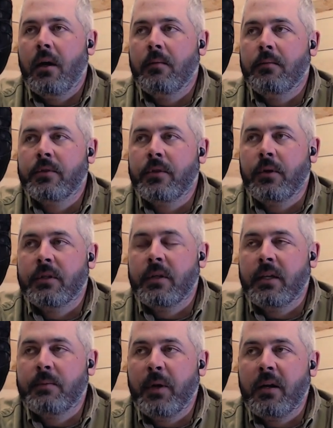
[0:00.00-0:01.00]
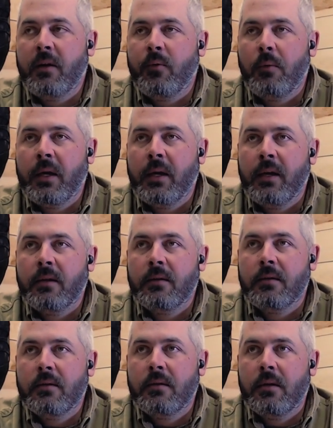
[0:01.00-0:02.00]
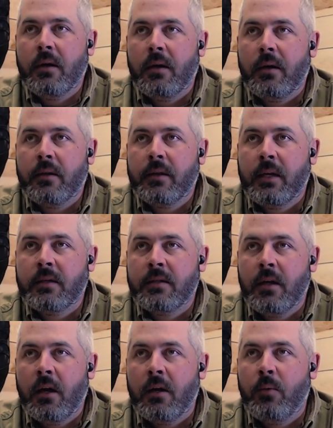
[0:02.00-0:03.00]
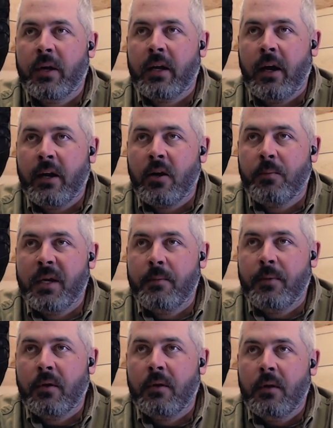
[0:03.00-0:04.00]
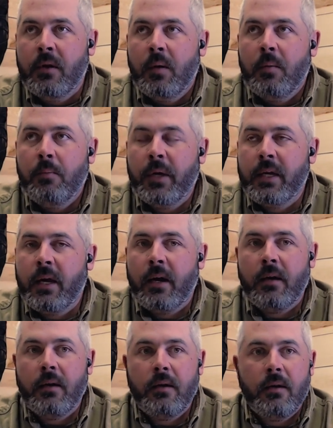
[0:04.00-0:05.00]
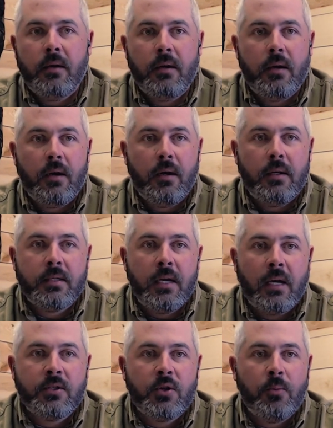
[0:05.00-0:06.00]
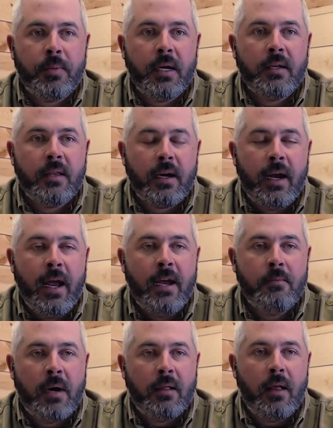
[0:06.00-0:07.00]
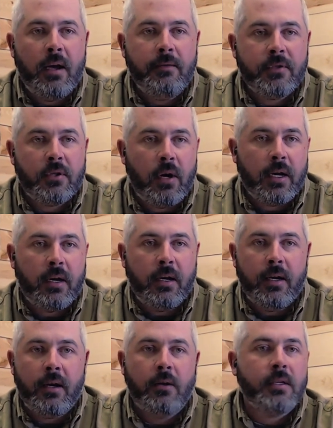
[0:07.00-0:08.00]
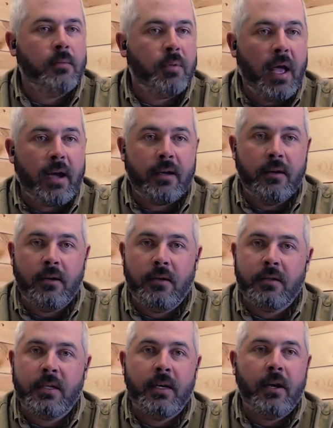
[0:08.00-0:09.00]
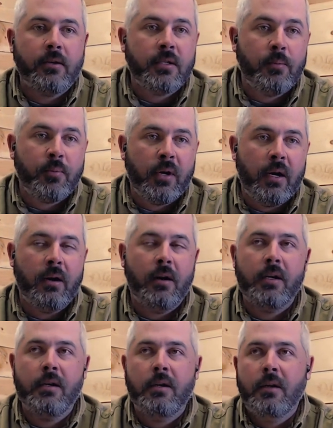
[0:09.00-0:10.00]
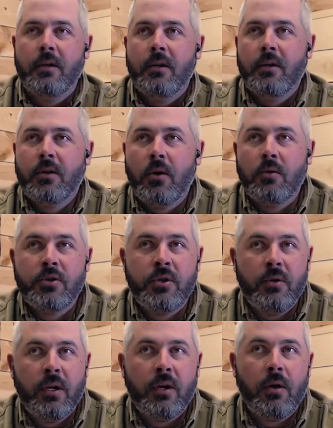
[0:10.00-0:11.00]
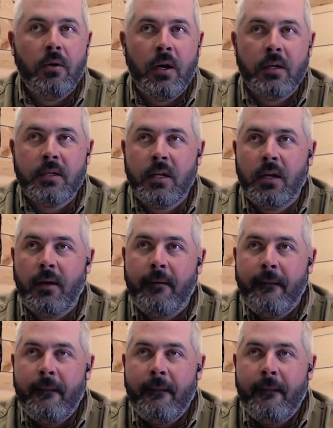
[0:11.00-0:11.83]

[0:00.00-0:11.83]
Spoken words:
So it's big enough where we can get things done. We can hire people, but yet it's not so big that I hate my life. So I can get out to the Black Hills, get out to the prairie, go shooting, go hunting.